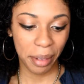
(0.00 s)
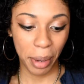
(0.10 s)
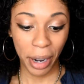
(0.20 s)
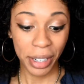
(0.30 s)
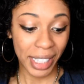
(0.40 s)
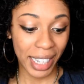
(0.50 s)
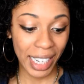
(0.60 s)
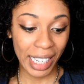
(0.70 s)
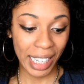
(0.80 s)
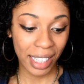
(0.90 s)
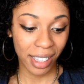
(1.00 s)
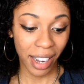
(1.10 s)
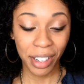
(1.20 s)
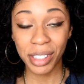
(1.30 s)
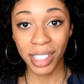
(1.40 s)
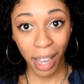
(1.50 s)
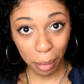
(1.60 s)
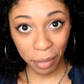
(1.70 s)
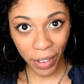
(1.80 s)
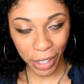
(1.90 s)
parasitic hair and scalp
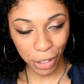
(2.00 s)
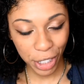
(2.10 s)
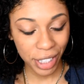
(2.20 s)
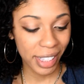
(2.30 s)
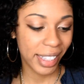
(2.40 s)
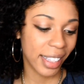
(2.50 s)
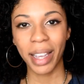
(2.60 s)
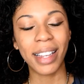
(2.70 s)
infections.